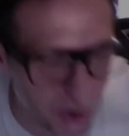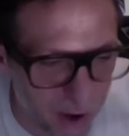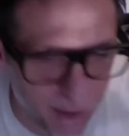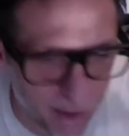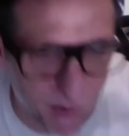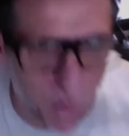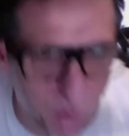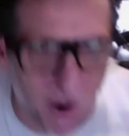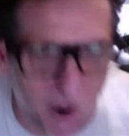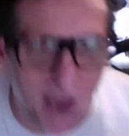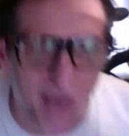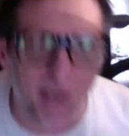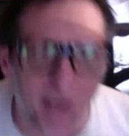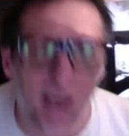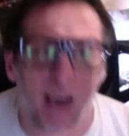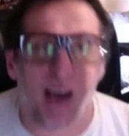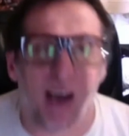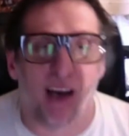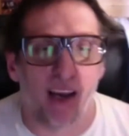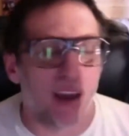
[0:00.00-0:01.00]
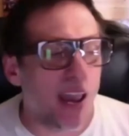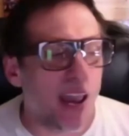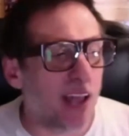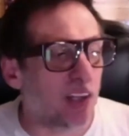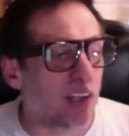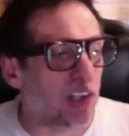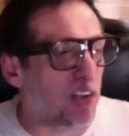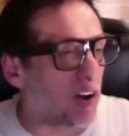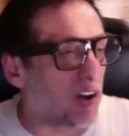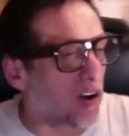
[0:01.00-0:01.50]
everyone. Hiya,
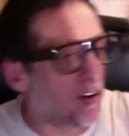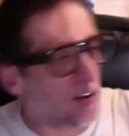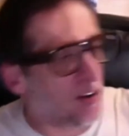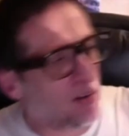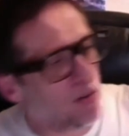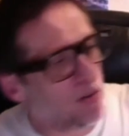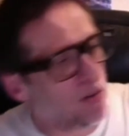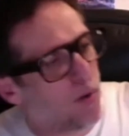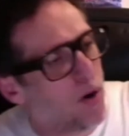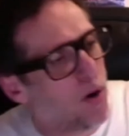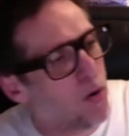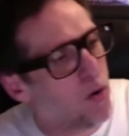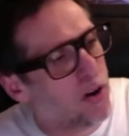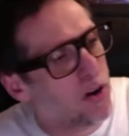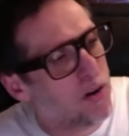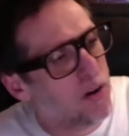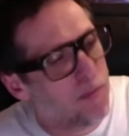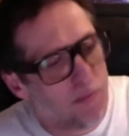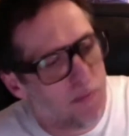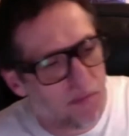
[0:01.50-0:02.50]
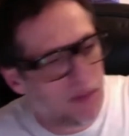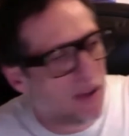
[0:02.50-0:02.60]
Headstock. Welcome.